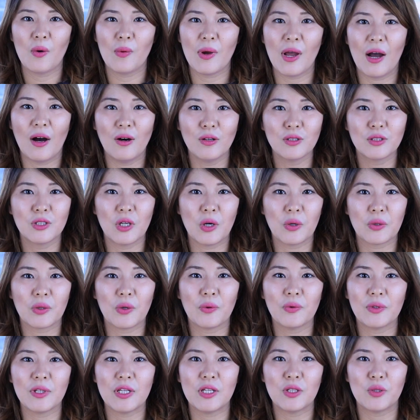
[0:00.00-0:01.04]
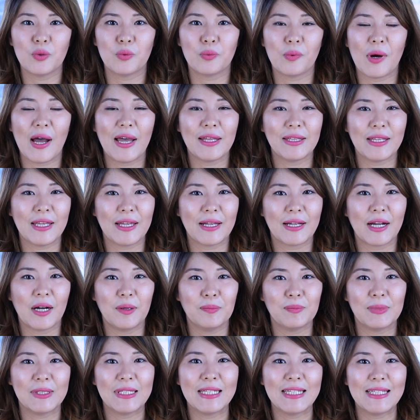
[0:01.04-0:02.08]
we also don't need to write in
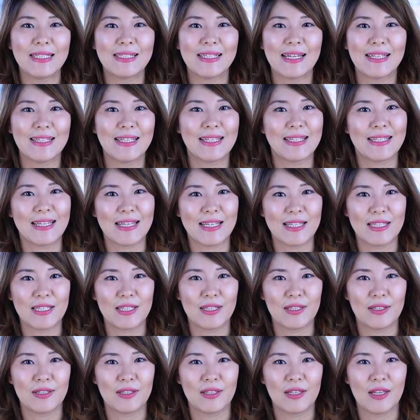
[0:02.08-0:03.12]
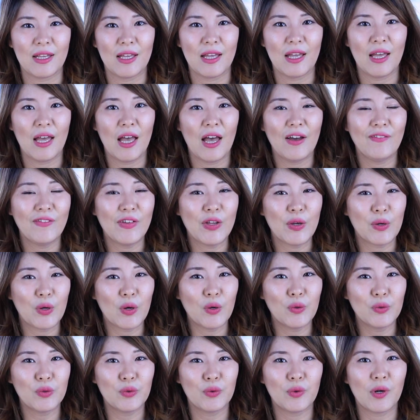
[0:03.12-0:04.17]
complete sentences. If you
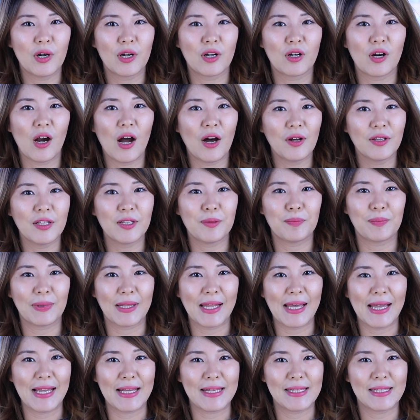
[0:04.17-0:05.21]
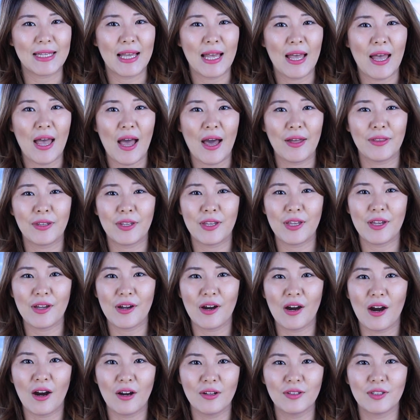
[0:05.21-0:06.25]
go to a crowded place and hear
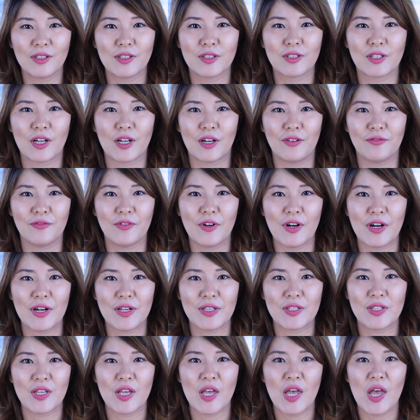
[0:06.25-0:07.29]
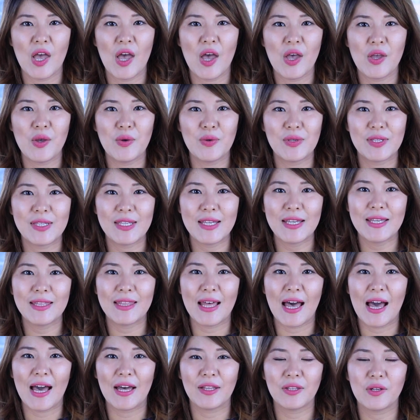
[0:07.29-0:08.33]
others converse, you see
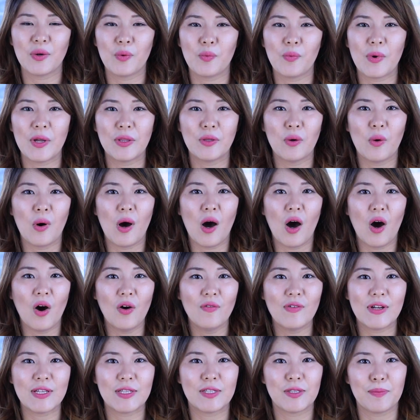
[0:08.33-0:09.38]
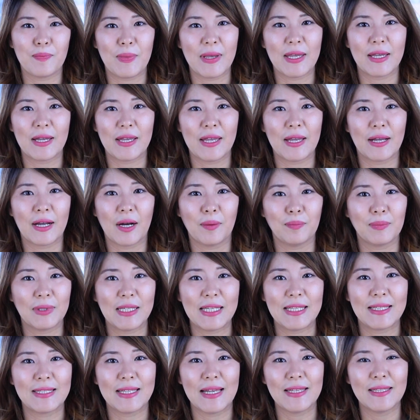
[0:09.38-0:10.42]
that we don't always speak in
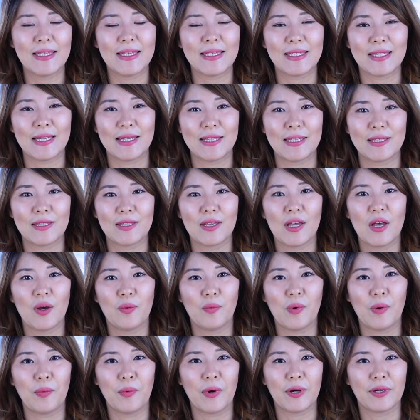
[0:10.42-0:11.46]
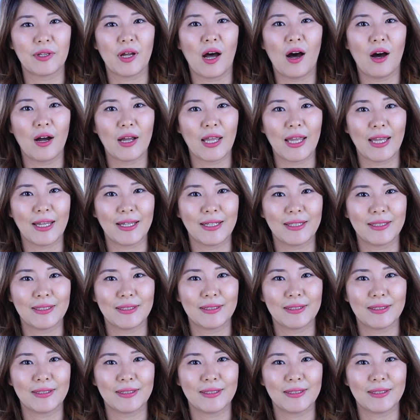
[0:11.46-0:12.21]
complete sentences when we're talking.